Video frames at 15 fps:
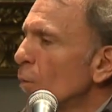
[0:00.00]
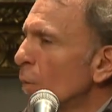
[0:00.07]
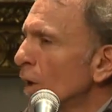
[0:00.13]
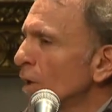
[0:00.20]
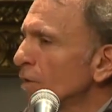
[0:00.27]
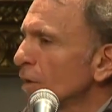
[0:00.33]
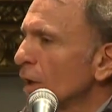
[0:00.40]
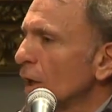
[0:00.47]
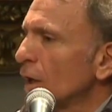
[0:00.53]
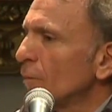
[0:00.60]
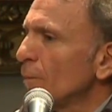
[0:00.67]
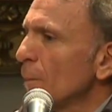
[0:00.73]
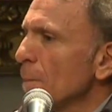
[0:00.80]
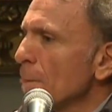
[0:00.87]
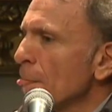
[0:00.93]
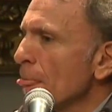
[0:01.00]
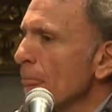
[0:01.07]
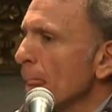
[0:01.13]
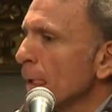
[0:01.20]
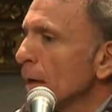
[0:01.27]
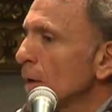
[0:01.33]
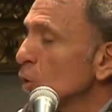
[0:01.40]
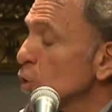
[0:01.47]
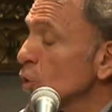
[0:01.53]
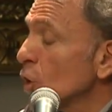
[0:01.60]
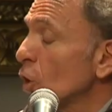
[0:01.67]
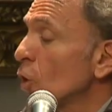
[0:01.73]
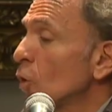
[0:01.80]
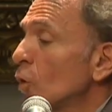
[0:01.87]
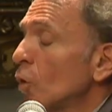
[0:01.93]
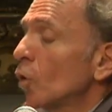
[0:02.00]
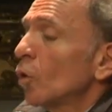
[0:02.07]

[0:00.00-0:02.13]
But, so...